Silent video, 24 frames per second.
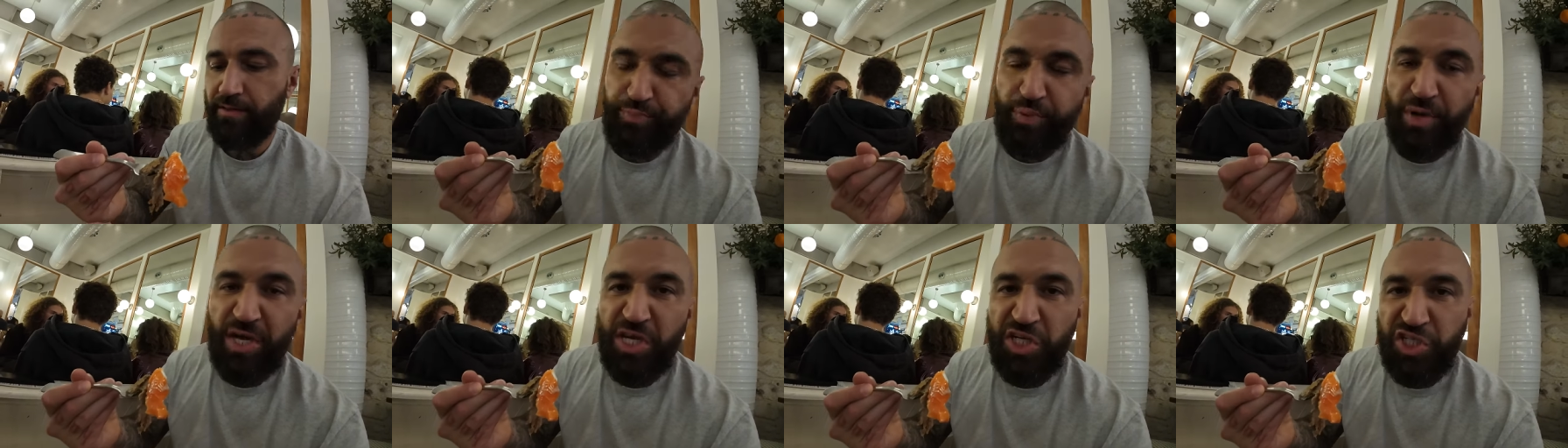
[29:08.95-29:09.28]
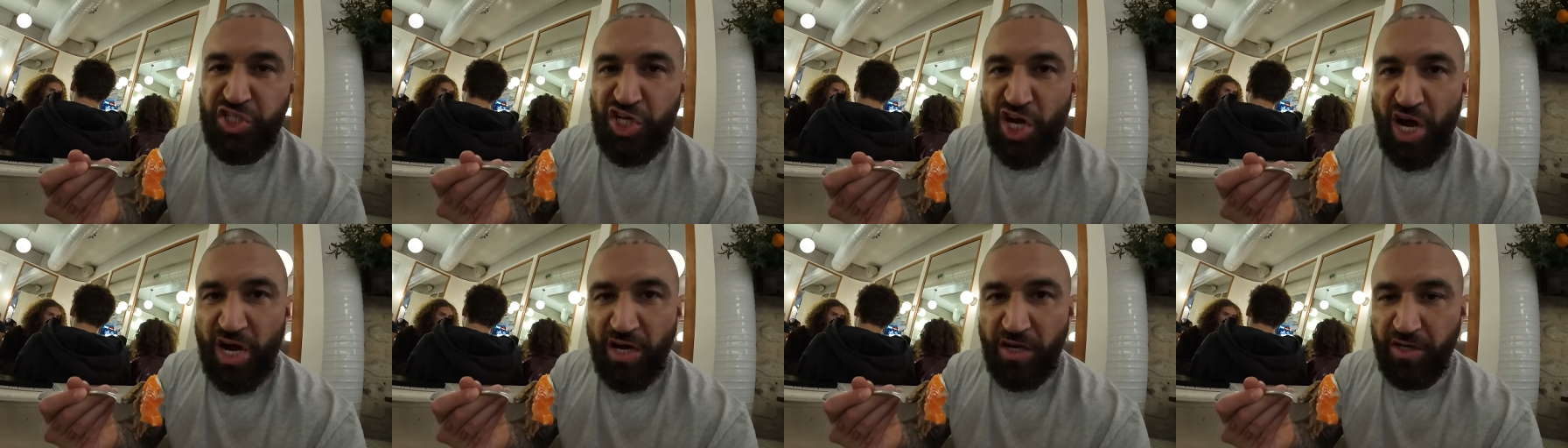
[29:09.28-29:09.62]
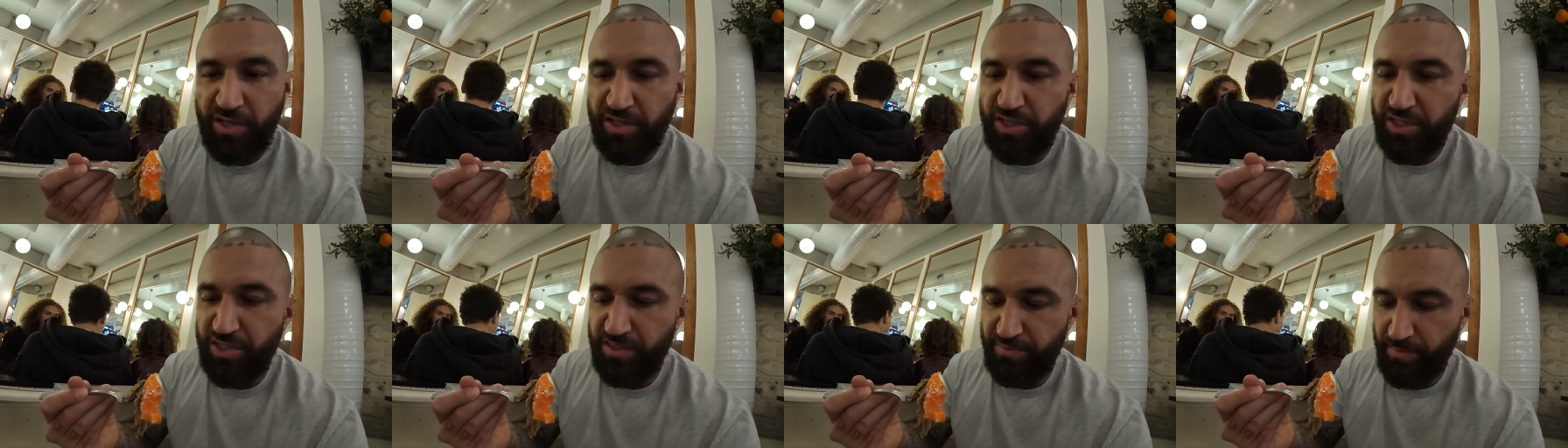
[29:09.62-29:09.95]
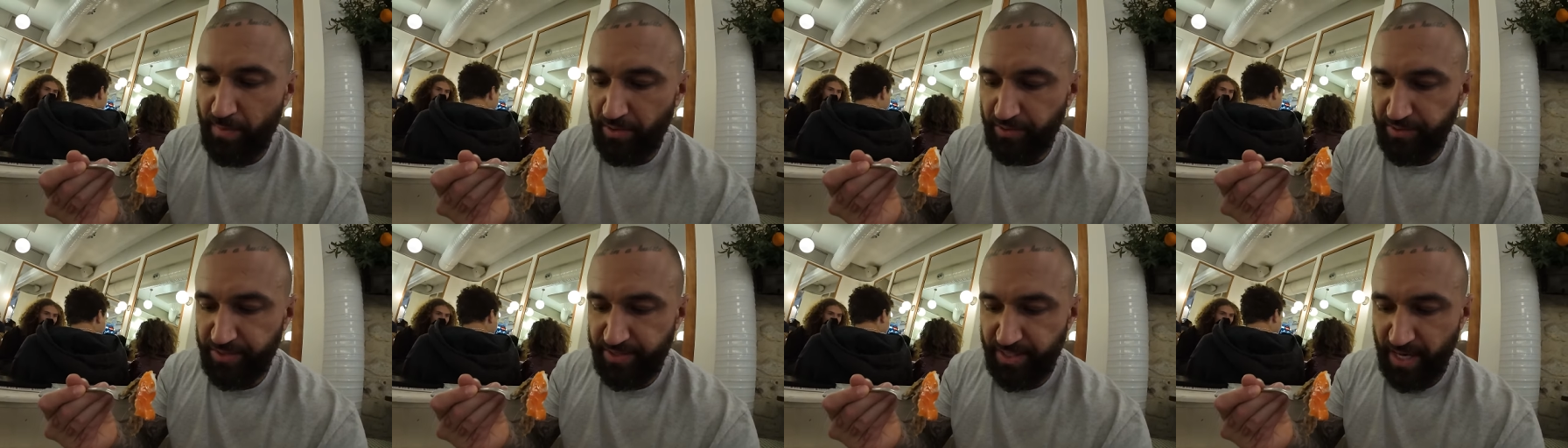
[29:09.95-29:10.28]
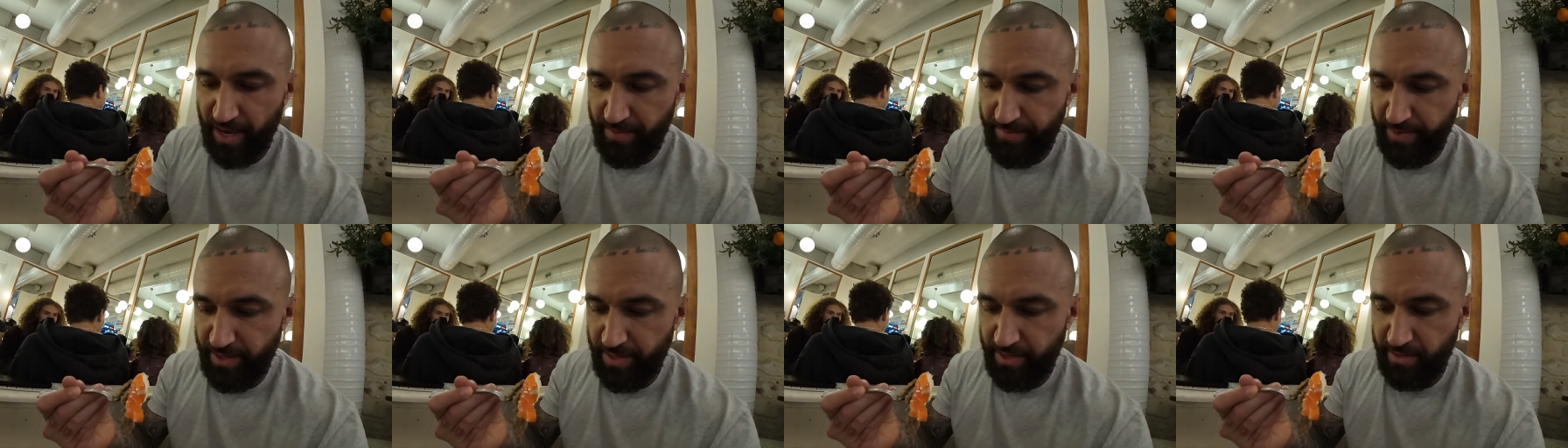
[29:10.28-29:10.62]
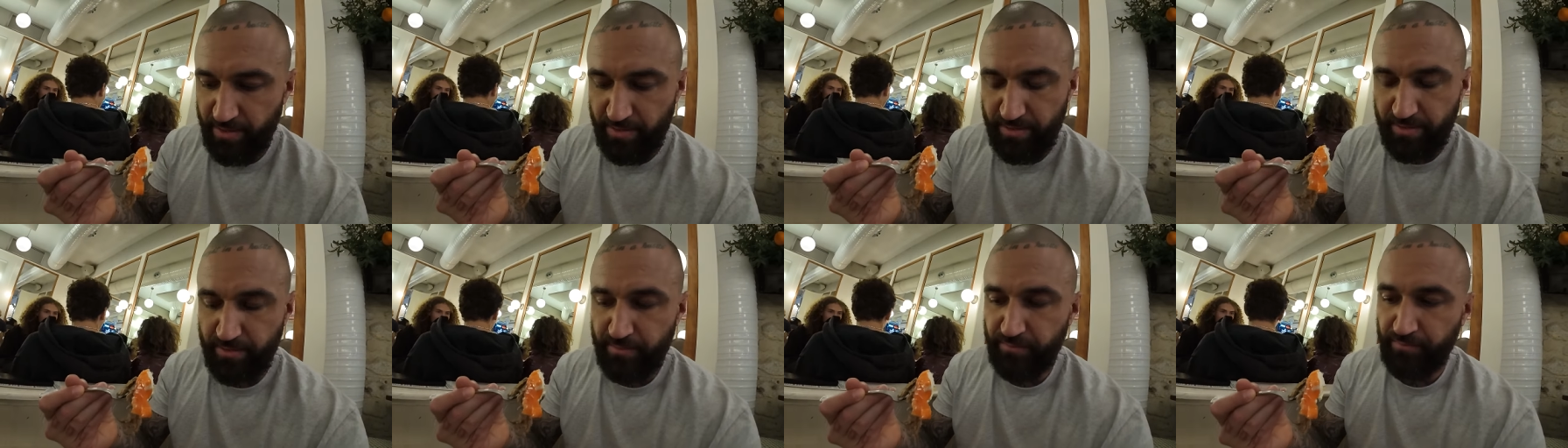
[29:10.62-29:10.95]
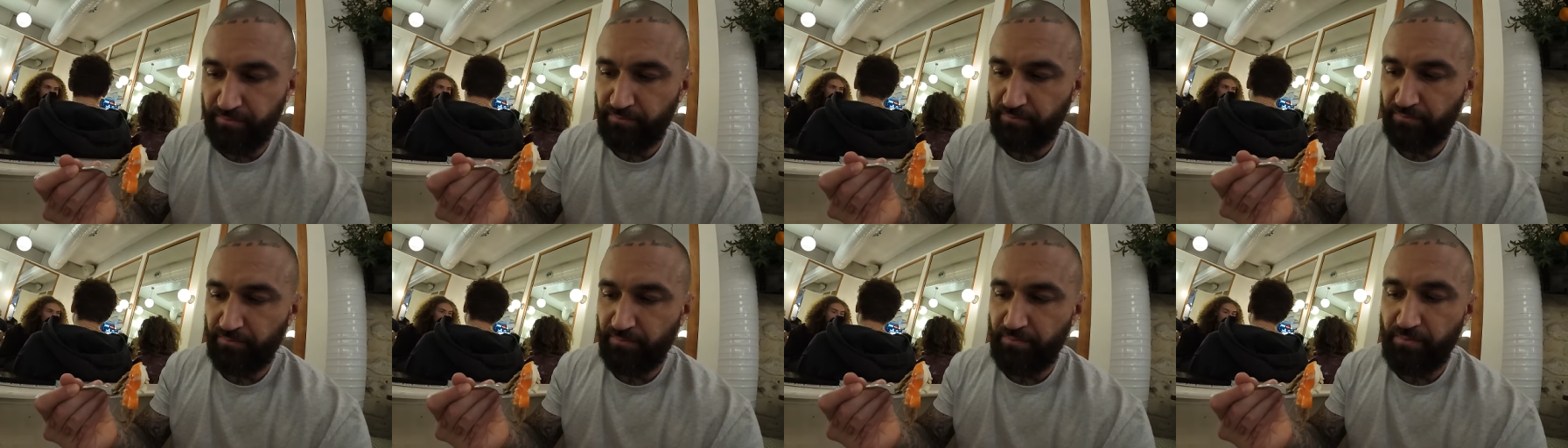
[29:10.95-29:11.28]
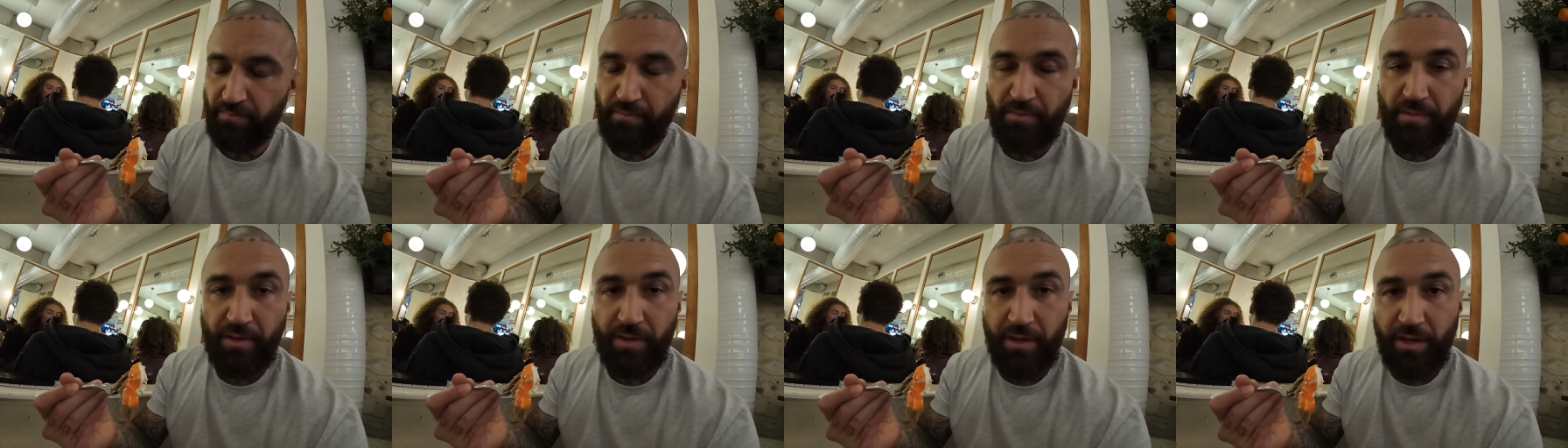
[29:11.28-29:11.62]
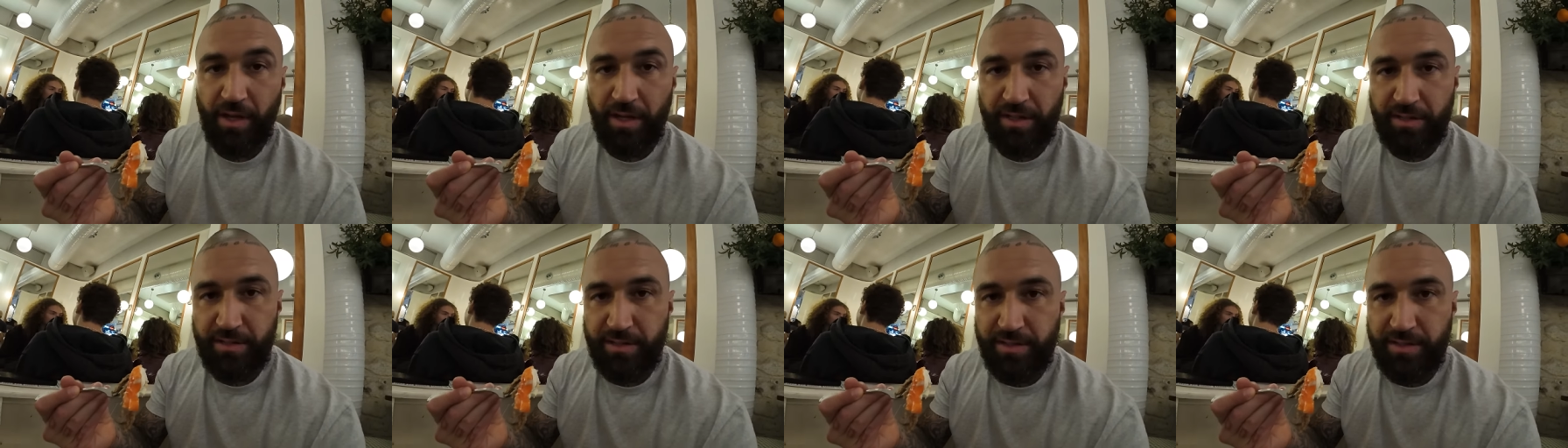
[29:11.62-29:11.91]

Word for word: big chunk of smoked salmon, and